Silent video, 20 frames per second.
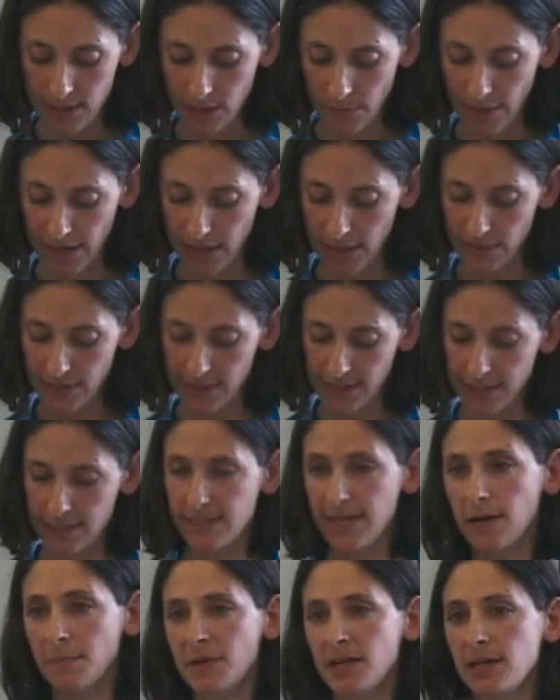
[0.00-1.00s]
So my name is
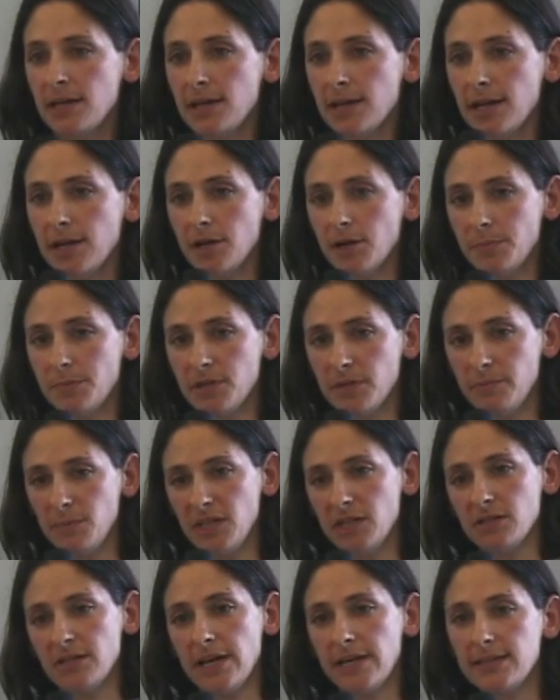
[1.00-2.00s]
Liz Diament, and I hope to
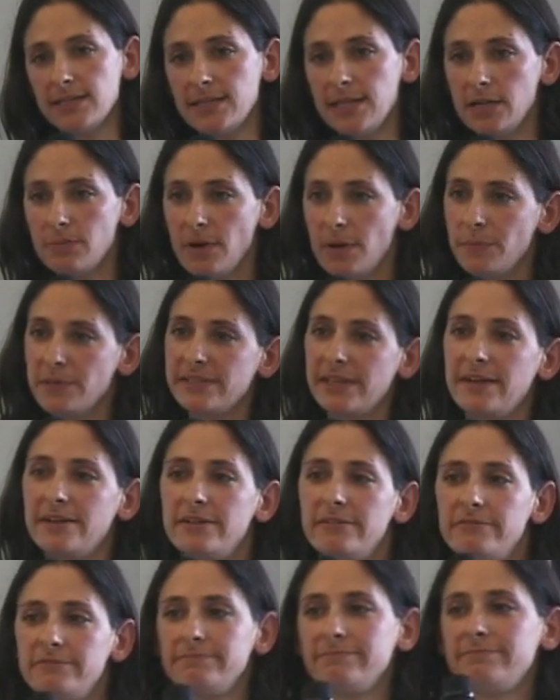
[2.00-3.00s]
be your next state
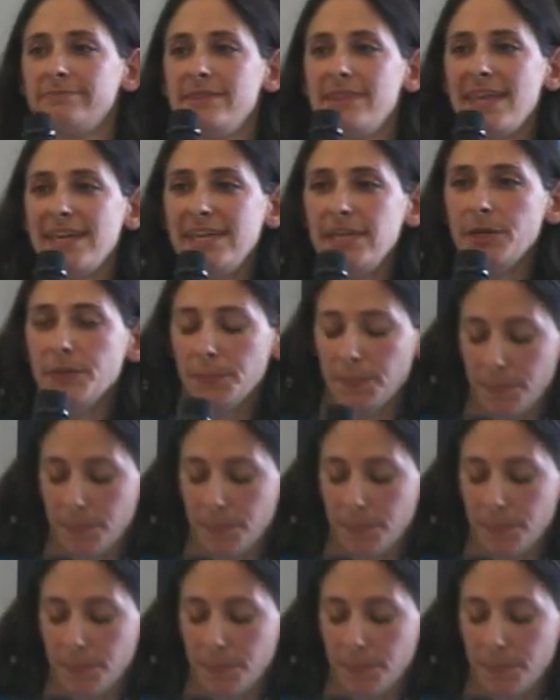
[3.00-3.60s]
representative. Thank